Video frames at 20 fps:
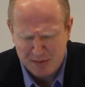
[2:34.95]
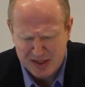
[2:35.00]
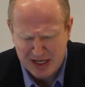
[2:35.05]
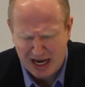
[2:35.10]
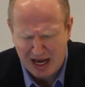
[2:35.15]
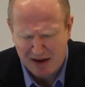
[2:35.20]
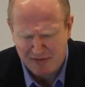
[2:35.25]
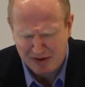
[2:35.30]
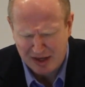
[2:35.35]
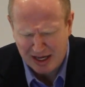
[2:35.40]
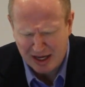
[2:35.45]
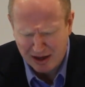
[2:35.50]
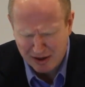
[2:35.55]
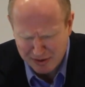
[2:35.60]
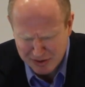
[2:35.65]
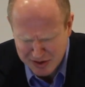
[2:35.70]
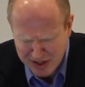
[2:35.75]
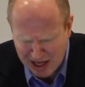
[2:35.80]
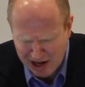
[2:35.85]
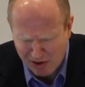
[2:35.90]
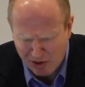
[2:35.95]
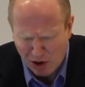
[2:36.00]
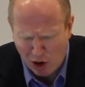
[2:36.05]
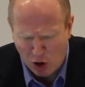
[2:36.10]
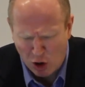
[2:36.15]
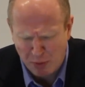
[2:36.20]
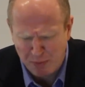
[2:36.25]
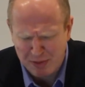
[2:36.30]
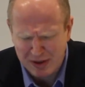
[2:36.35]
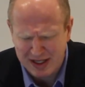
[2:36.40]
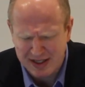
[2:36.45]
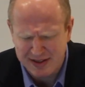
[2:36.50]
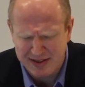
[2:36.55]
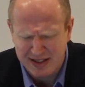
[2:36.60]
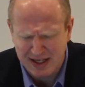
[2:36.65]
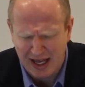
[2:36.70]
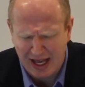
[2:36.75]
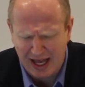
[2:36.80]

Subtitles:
to have ears that are opened,